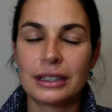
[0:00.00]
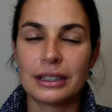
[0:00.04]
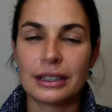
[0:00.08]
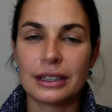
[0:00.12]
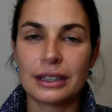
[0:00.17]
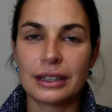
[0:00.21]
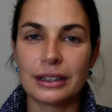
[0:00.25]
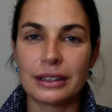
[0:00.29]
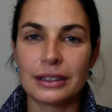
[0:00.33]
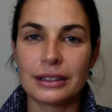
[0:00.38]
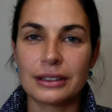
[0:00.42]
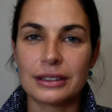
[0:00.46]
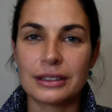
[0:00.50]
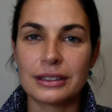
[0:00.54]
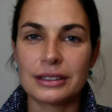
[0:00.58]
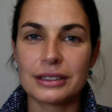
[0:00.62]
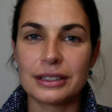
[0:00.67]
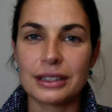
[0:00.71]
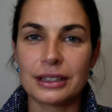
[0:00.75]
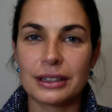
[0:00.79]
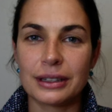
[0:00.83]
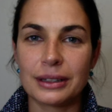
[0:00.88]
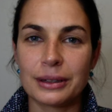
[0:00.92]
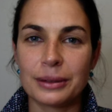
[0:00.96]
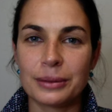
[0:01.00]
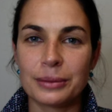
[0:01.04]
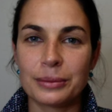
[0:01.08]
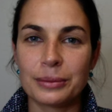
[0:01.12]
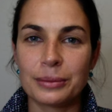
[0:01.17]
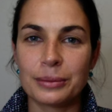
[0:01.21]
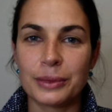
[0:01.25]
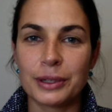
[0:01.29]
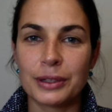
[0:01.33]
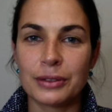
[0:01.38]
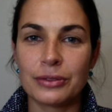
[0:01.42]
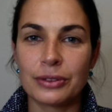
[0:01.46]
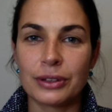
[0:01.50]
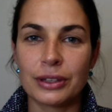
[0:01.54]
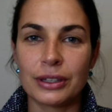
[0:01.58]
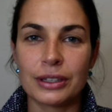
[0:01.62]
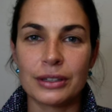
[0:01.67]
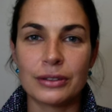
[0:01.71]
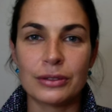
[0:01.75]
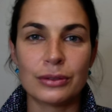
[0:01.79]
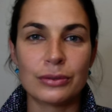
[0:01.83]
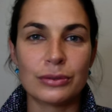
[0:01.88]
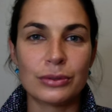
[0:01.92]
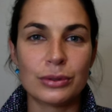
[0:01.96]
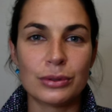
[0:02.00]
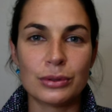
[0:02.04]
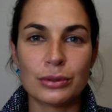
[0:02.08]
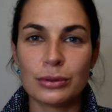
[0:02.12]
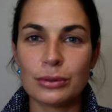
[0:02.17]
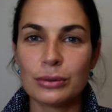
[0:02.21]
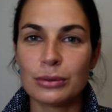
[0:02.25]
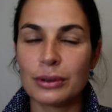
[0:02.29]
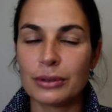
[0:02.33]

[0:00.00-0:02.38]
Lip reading: And if any of you